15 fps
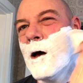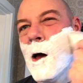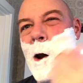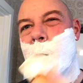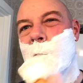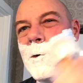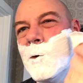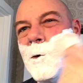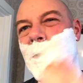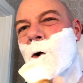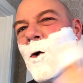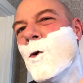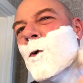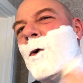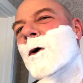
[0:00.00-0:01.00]
and you
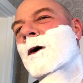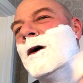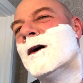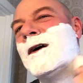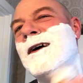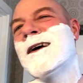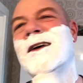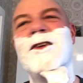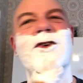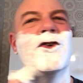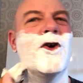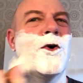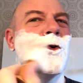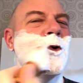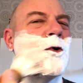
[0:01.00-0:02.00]
know
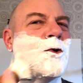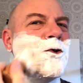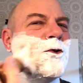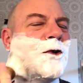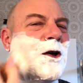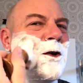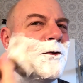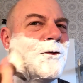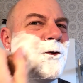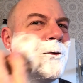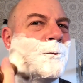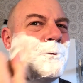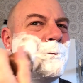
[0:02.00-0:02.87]
you're safe.